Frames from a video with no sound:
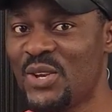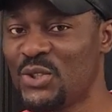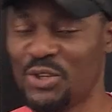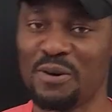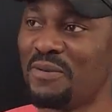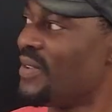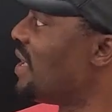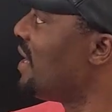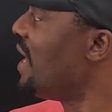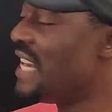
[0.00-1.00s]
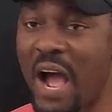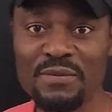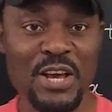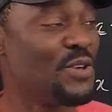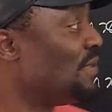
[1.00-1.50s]
So,
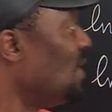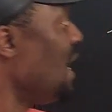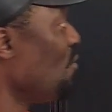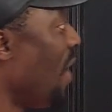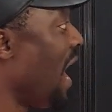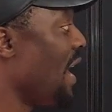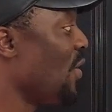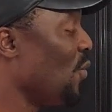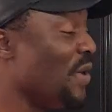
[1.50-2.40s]
now that you've seen why